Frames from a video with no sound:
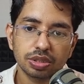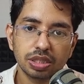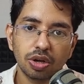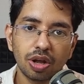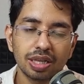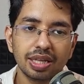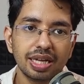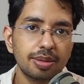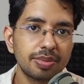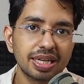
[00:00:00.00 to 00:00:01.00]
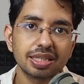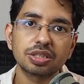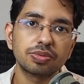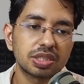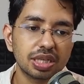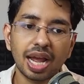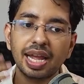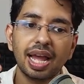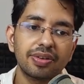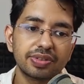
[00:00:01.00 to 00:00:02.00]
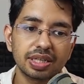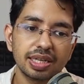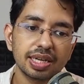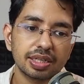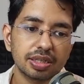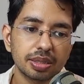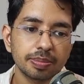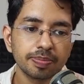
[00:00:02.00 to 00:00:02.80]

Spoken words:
see all the emails which I have created.